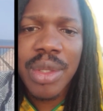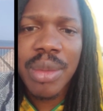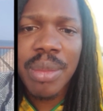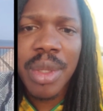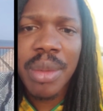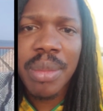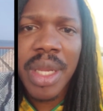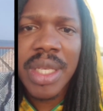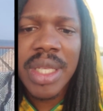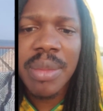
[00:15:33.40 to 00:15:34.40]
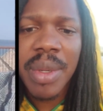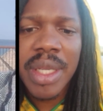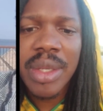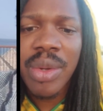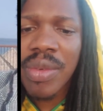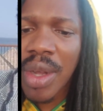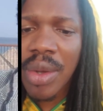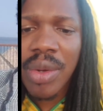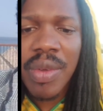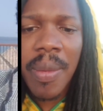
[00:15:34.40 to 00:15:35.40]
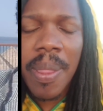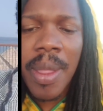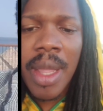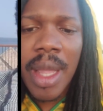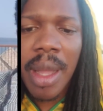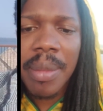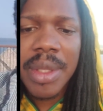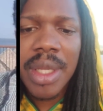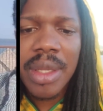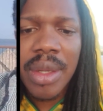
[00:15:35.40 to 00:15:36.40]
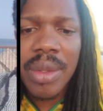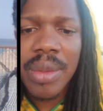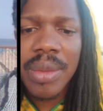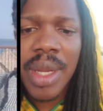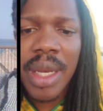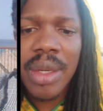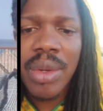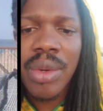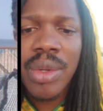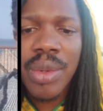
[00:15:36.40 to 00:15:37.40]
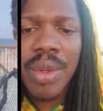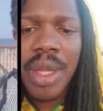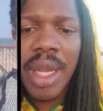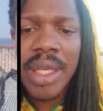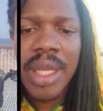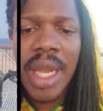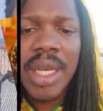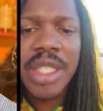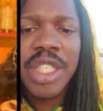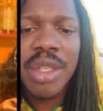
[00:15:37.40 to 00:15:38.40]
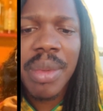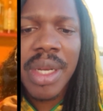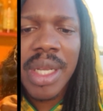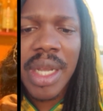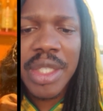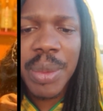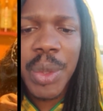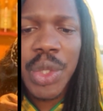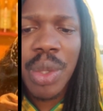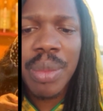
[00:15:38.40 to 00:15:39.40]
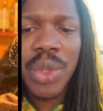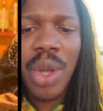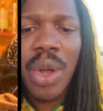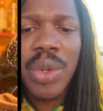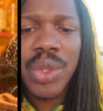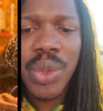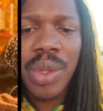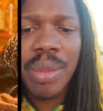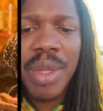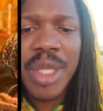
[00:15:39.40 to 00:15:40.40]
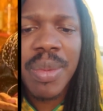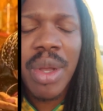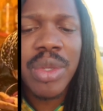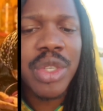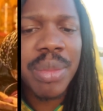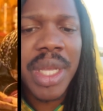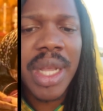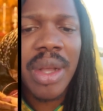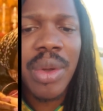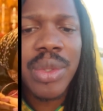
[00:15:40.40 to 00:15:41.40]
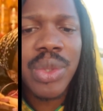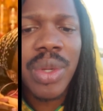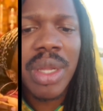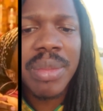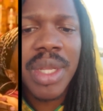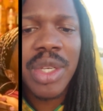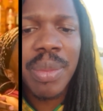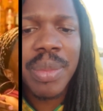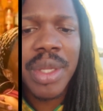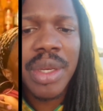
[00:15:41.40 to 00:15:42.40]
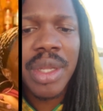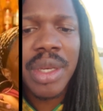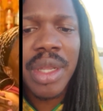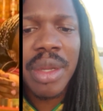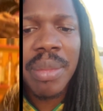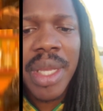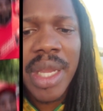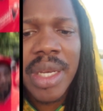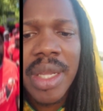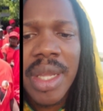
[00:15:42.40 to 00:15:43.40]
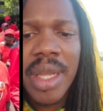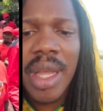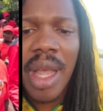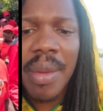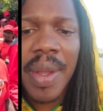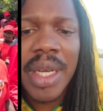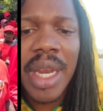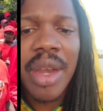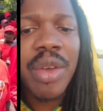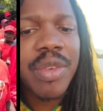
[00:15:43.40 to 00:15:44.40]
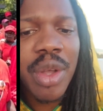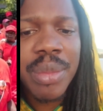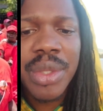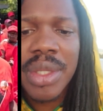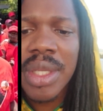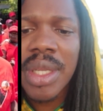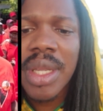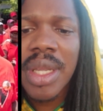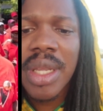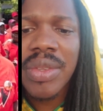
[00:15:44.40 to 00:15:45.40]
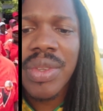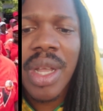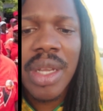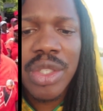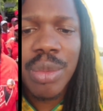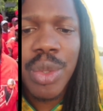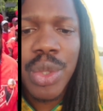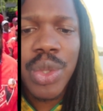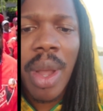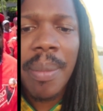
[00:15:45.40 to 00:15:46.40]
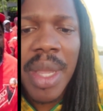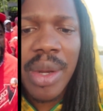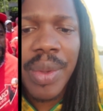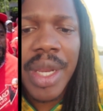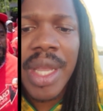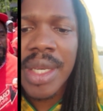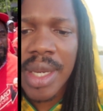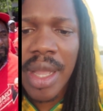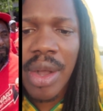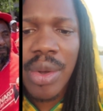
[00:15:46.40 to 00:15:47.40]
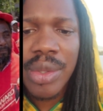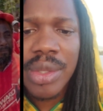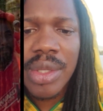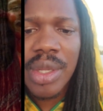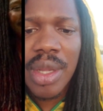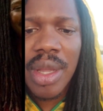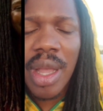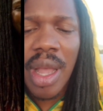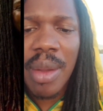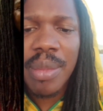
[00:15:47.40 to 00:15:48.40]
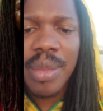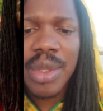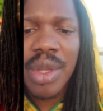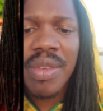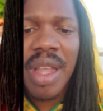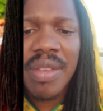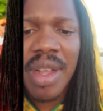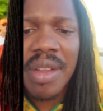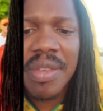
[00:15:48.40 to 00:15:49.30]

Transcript: but me meditate on it over and over. I'm gonna say, yo, that the only way that they can legitimately contribute something to a household based on how Jamaica household them set up in, in, in the main um, and in enough community is to contribute to a bill where the entire house um, survive